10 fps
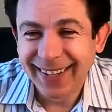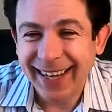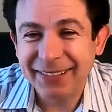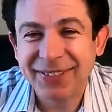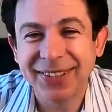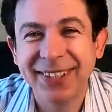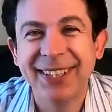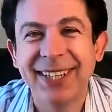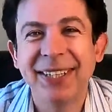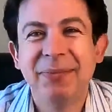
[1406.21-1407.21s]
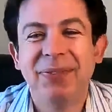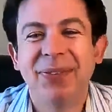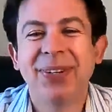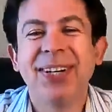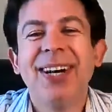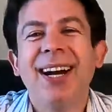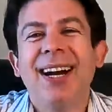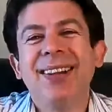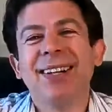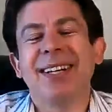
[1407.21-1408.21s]
I've certainly done it before.
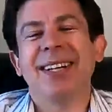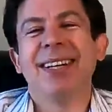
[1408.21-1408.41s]
Look,